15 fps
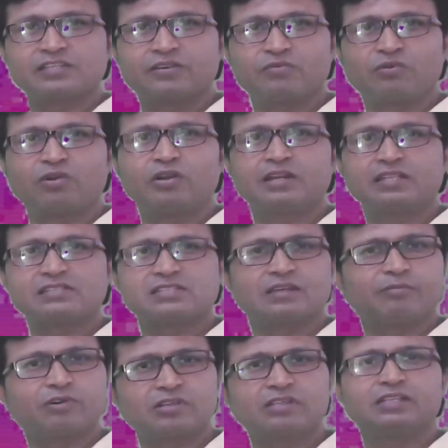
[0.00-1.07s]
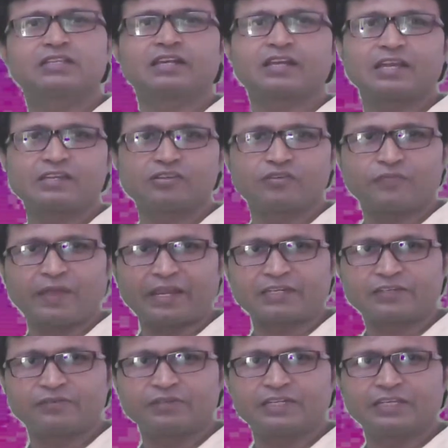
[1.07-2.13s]
involved in some or the other kind of
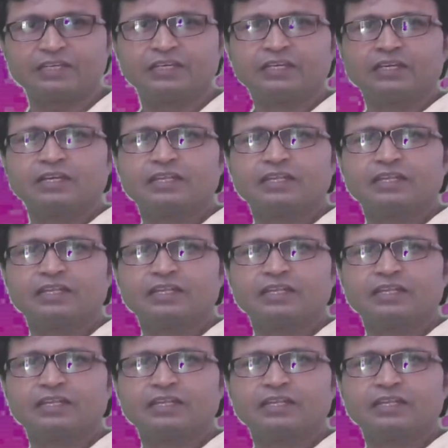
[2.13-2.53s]
activity